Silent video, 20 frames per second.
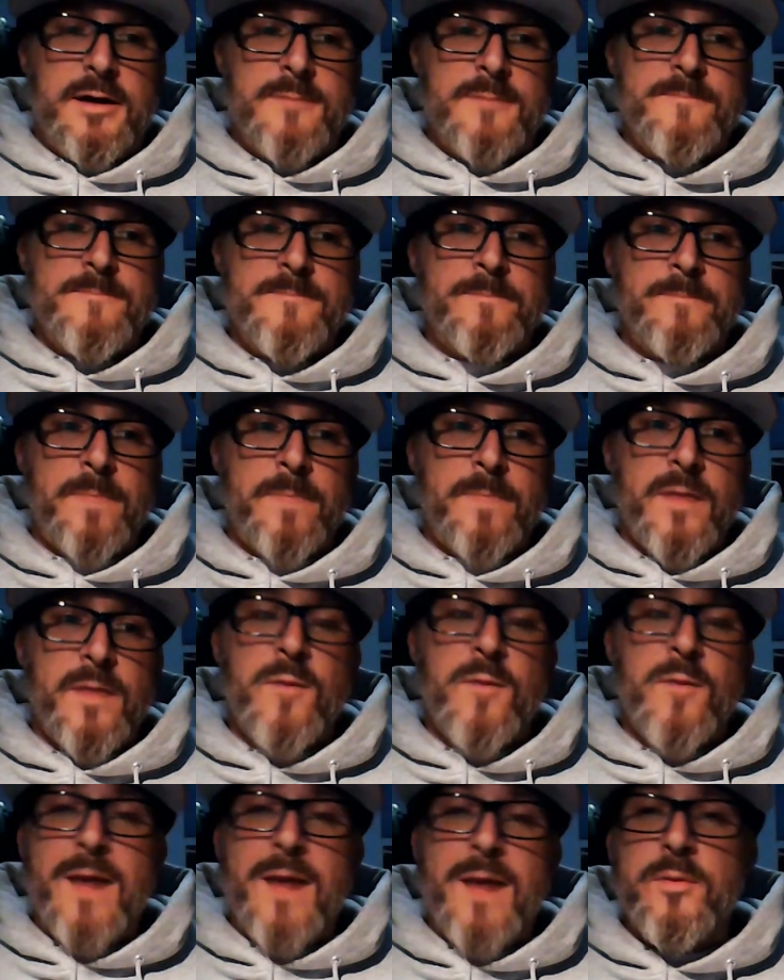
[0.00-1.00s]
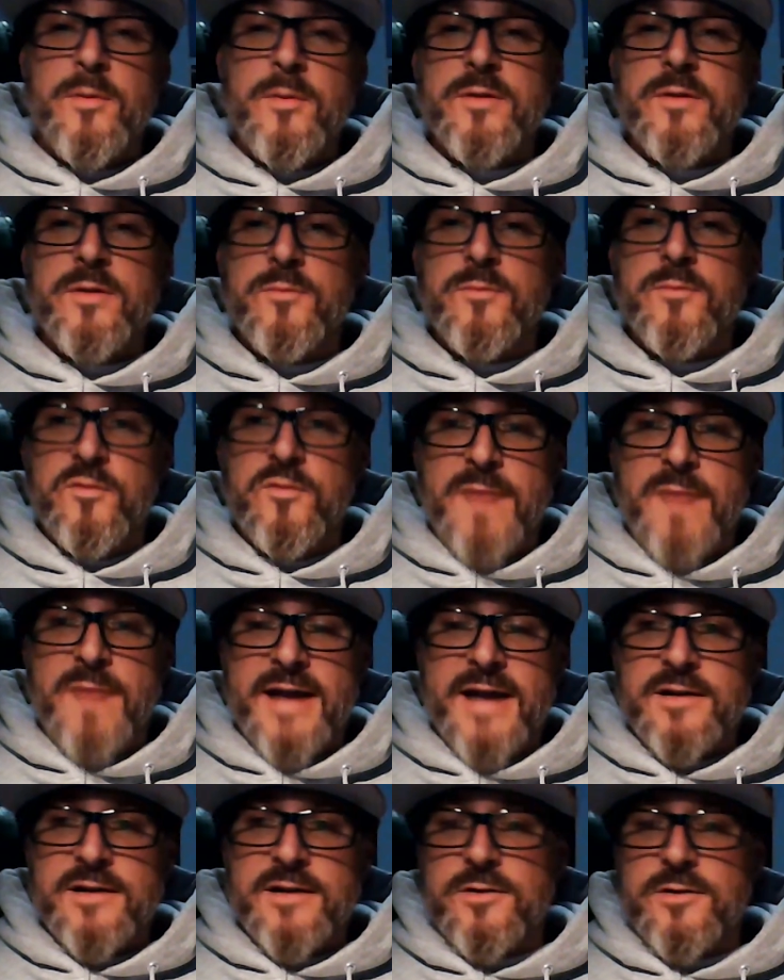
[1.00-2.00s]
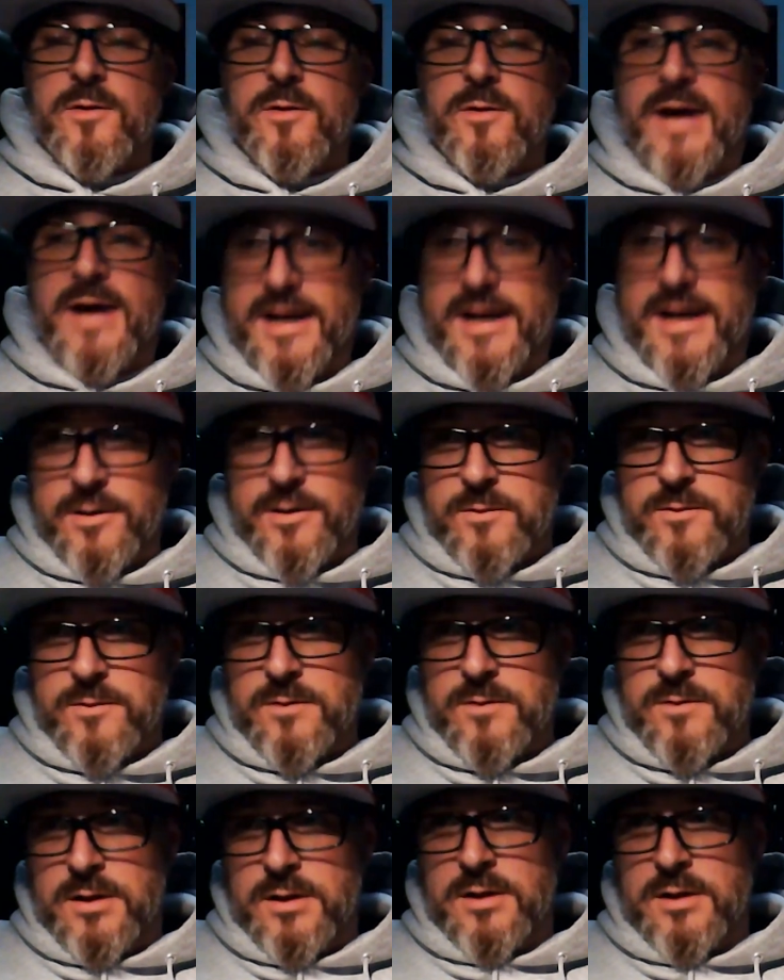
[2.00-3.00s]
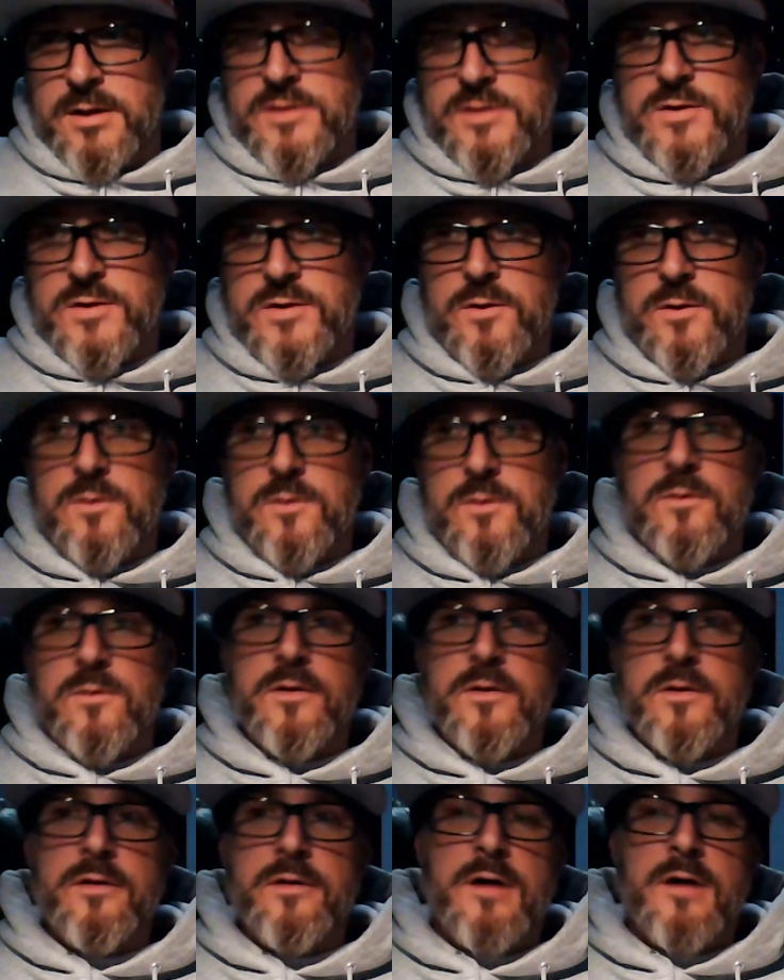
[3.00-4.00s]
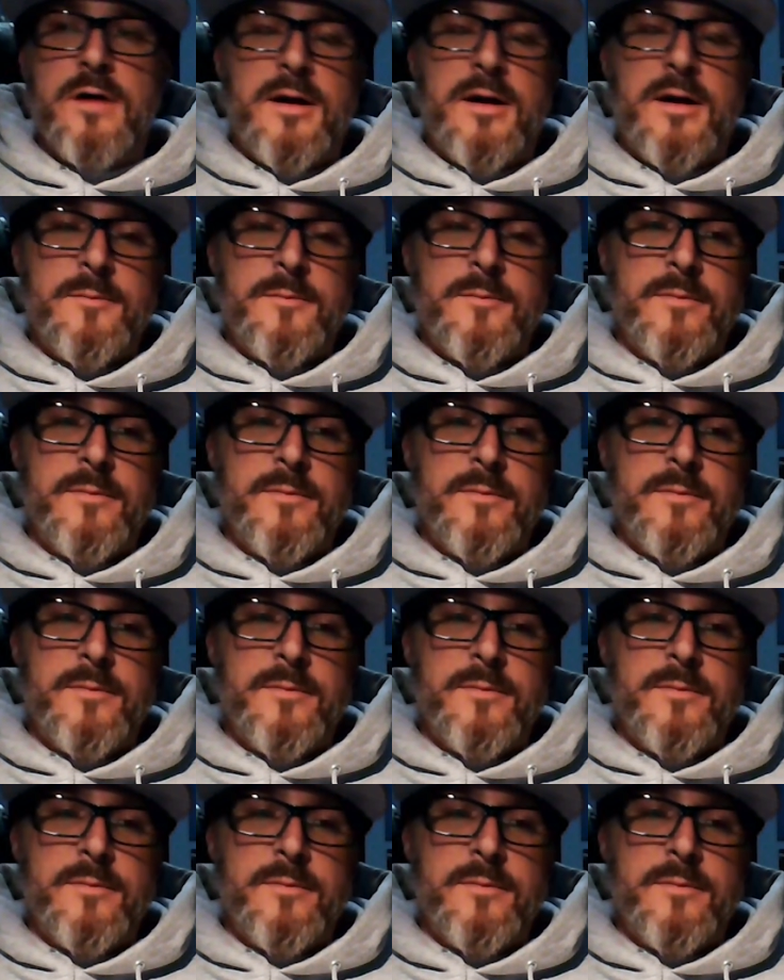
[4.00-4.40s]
Rob wanted to move back here to Ohio. So